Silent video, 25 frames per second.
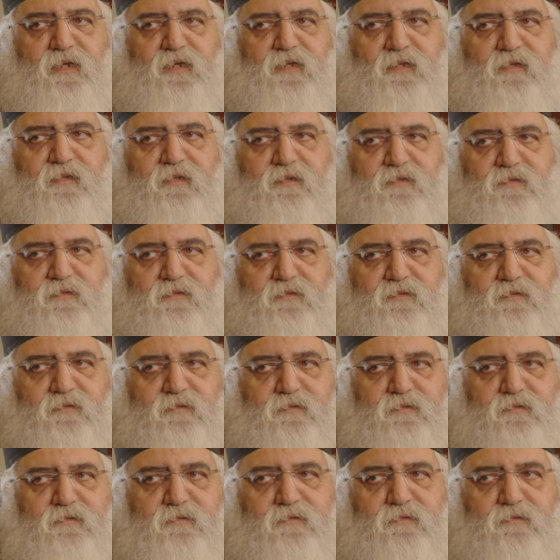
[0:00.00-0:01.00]
Have you
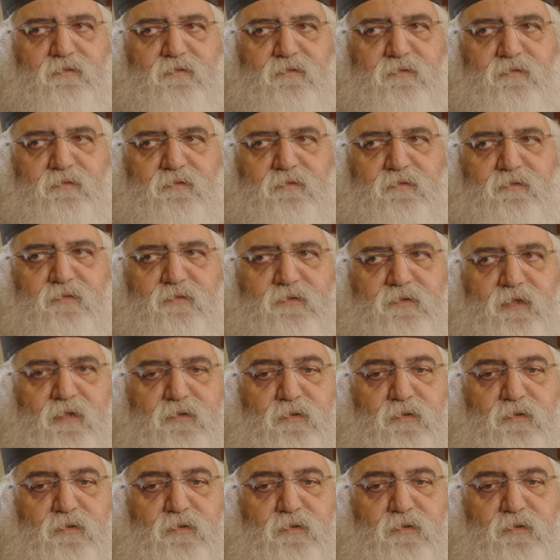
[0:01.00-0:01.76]
ever thought